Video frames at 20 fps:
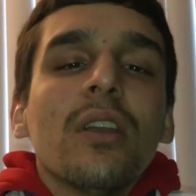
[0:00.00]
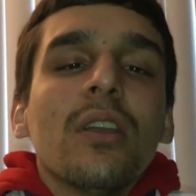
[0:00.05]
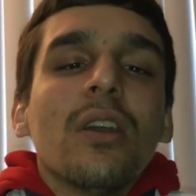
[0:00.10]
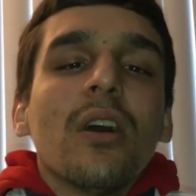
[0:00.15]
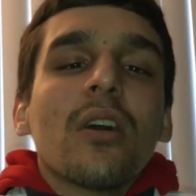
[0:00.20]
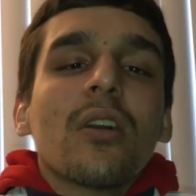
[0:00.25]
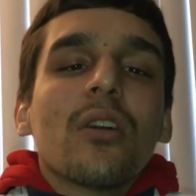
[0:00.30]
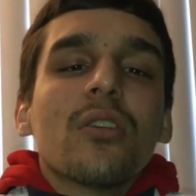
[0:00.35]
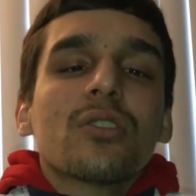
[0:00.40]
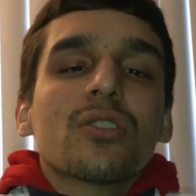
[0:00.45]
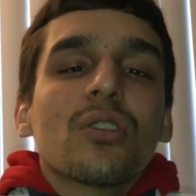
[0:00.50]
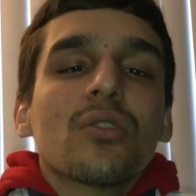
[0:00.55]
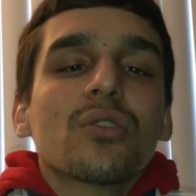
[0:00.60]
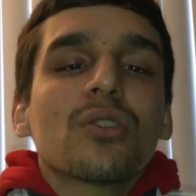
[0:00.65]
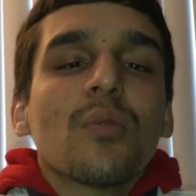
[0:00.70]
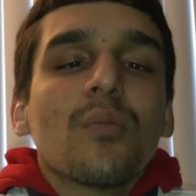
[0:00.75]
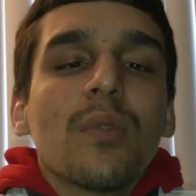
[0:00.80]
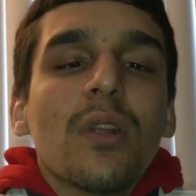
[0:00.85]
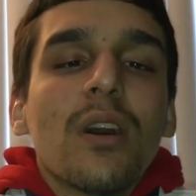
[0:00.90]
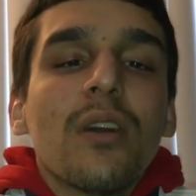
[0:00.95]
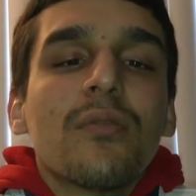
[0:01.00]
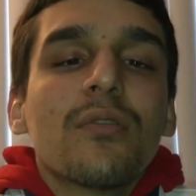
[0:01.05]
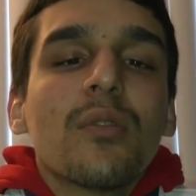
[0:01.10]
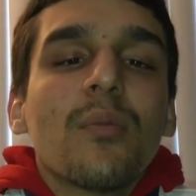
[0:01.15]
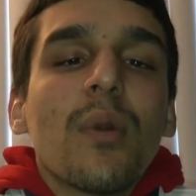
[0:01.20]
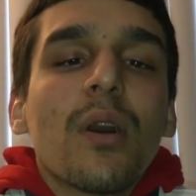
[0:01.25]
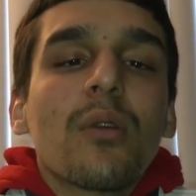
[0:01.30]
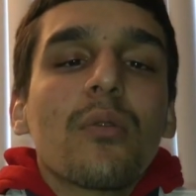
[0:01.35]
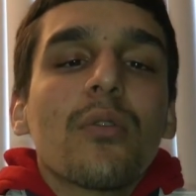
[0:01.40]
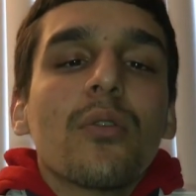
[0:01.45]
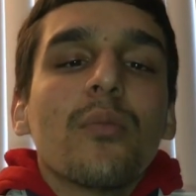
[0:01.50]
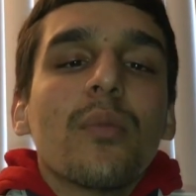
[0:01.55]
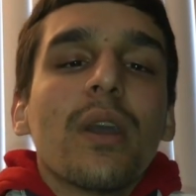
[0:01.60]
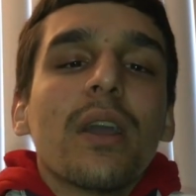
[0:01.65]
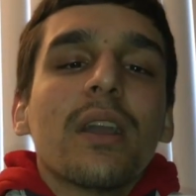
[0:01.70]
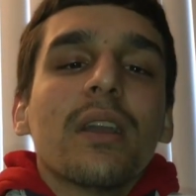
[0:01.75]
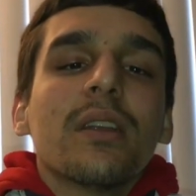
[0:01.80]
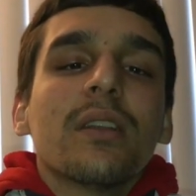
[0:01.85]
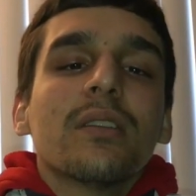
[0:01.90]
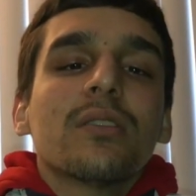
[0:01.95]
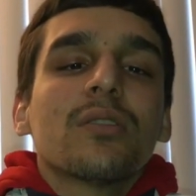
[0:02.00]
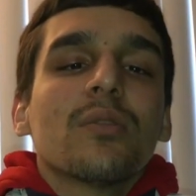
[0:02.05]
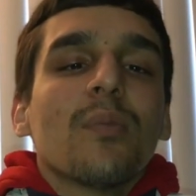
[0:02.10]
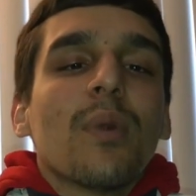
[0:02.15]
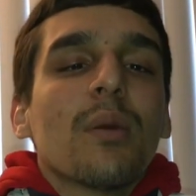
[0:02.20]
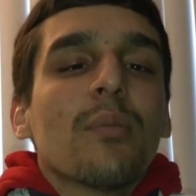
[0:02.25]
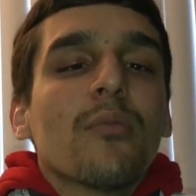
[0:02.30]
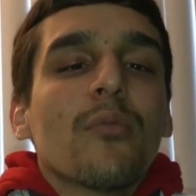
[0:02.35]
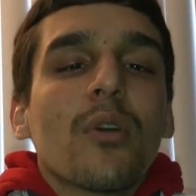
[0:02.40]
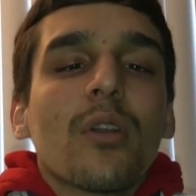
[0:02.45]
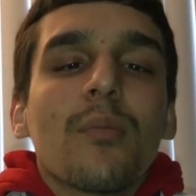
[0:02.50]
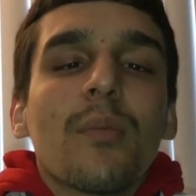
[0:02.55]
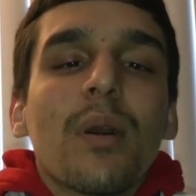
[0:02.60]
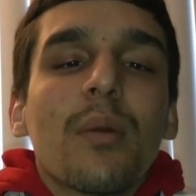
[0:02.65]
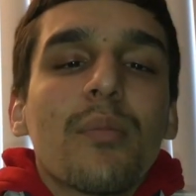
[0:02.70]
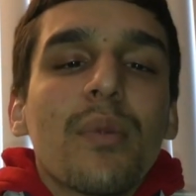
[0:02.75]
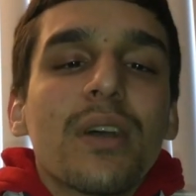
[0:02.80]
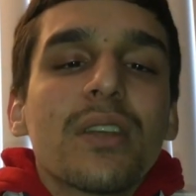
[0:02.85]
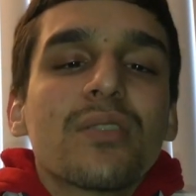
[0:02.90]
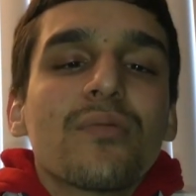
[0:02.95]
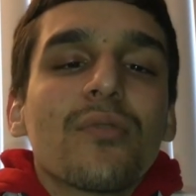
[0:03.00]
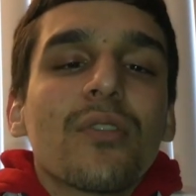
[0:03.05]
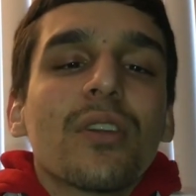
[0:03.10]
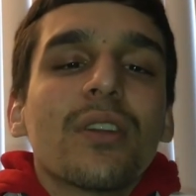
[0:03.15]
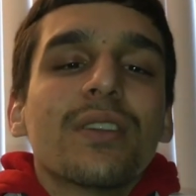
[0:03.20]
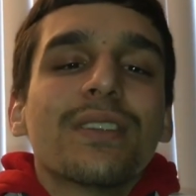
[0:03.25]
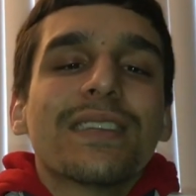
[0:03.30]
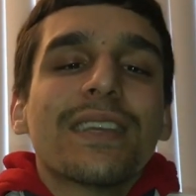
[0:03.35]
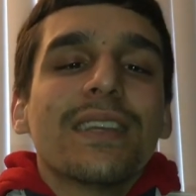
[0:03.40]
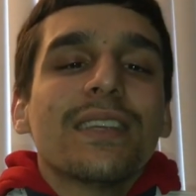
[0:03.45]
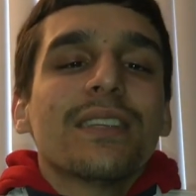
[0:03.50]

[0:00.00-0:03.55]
Y'all go show some love to my roommate, to one of my best friends.